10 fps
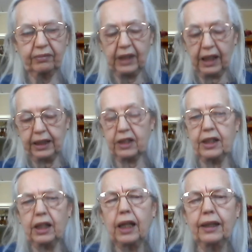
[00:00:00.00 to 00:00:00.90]
I guess
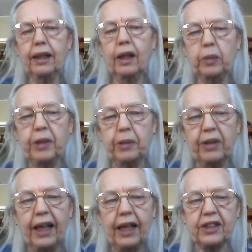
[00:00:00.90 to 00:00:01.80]
a lot of people
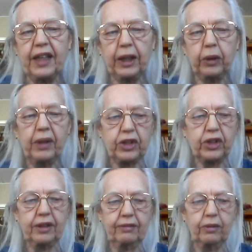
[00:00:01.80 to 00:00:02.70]
ask that
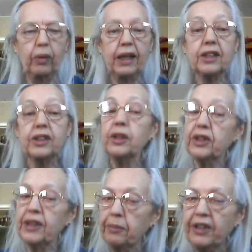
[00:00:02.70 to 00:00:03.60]
question. Why is there
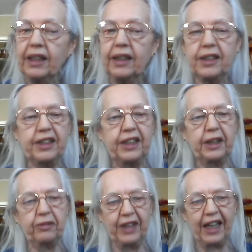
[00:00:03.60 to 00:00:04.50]
something instead
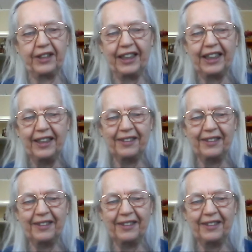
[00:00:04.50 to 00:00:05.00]
of nothing?